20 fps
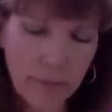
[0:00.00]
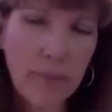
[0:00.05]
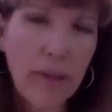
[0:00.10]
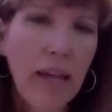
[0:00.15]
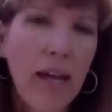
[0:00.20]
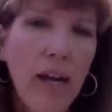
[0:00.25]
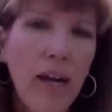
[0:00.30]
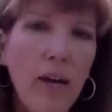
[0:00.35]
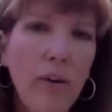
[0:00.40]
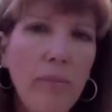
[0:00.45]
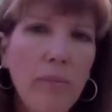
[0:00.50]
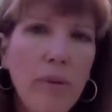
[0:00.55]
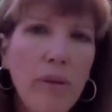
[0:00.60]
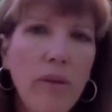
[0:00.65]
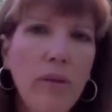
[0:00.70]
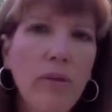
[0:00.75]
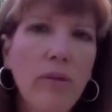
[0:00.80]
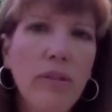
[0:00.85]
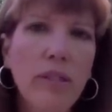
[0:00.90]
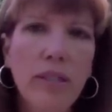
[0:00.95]
help
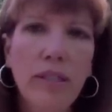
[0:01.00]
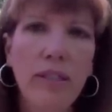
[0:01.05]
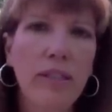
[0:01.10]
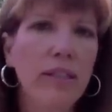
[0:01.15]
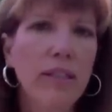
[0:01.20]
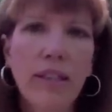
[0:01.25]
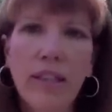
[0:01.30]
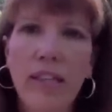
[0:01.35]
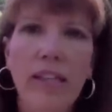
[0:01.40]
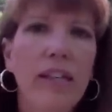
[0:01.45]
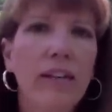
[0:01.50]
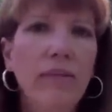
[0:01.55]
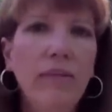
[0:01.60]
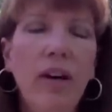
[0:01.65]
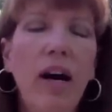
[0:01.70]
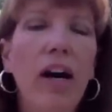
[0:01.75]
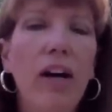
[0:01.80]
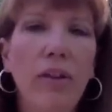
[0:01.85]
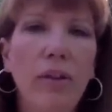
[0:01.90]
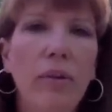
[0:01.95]
you to think of
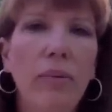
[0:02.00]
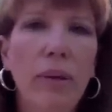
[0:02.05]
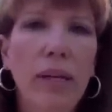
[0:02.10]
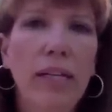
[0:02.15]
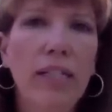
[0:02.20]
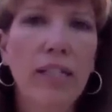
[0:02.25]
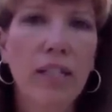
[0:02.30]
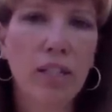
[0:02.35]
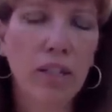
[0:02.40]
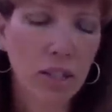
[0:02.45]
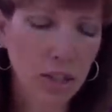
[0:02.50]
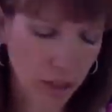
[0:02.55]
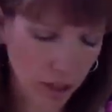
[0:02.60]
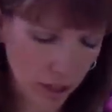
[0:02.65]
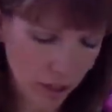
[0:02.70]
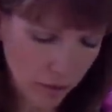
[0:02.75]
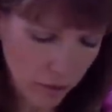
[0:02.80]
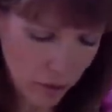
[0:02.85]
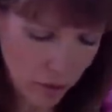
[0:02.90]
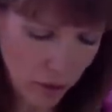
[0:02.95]
other ways to
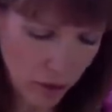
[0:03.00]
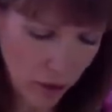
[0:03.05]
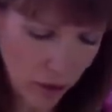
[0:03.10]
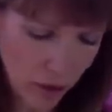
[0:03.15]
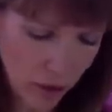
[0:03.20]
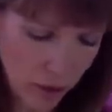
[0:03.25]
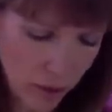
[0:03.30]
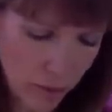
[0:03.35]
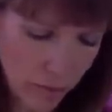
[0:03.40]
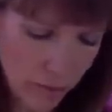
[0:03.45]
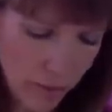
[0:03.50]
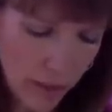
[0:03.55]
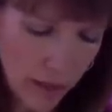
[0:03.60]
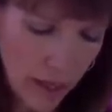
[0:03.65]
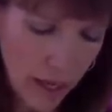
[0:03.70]
achieve your goal.